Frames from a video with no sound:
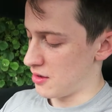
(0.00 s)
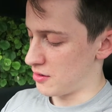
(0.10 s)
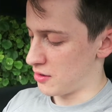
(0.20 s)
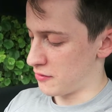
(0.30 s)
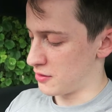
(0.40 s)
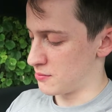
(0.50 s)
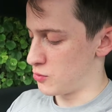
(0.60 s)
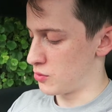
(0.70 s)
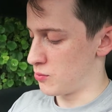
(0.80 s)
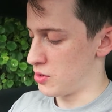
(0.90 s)
I don't know if there's
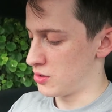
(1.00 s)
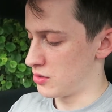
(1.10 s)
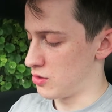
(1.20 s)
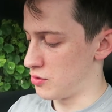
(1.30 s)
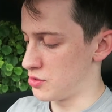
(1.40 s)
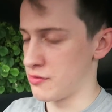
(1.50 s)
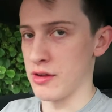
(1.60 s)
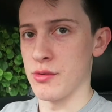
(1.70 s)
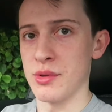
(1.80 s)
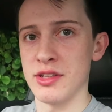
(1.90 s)
more than one orange
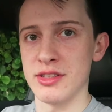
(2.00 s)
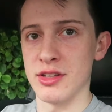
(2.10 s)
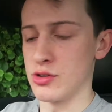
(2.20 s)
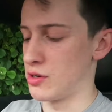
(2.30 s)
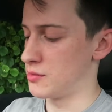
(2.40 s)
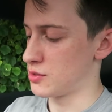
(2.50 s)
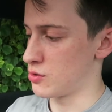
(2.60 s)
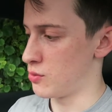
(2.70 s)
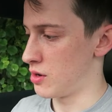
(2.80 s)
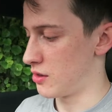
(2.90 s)
flavour, but this is the
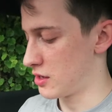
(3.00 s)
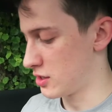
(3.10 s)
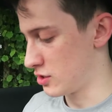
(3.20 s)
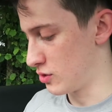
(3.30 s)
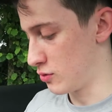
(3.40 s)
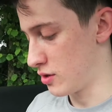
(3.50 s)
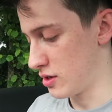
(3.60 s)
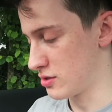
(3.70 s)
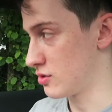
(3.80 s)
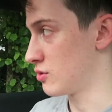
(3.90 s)
Dreamsicle one and that's actually
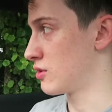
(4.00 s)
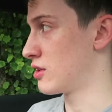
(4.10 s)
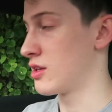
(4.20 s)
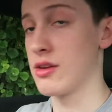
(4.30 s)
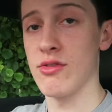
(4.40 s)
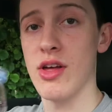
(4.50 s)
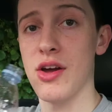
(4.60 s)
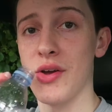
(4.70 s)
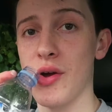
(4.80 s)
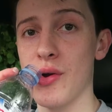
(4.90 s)
alright, so give that
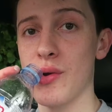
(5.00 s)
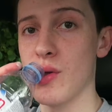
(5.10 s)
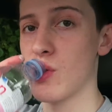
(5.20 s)
a go.